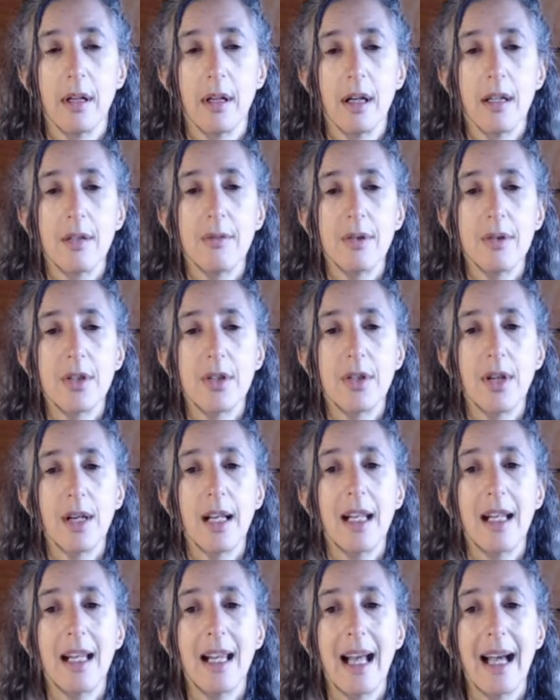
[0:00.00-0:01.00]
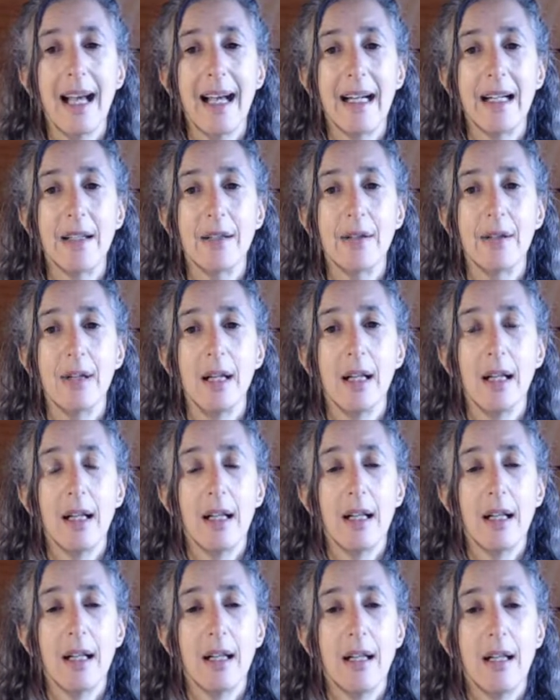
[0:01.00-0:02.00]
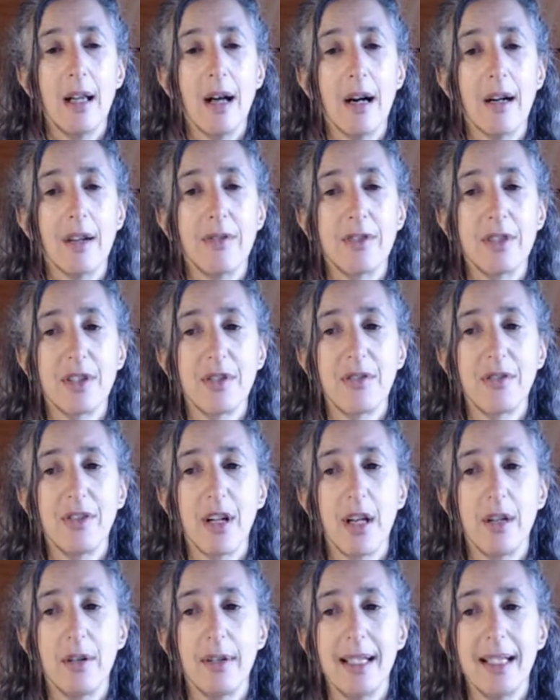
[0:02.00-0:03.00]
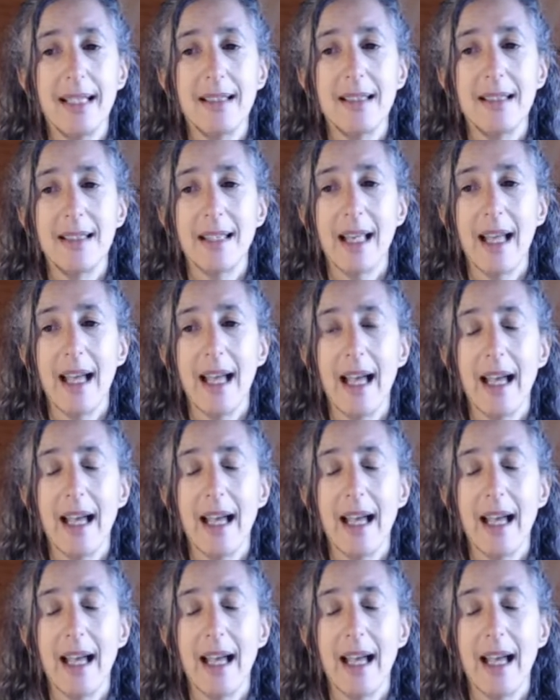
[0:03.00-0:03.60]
I want to allow love to flow into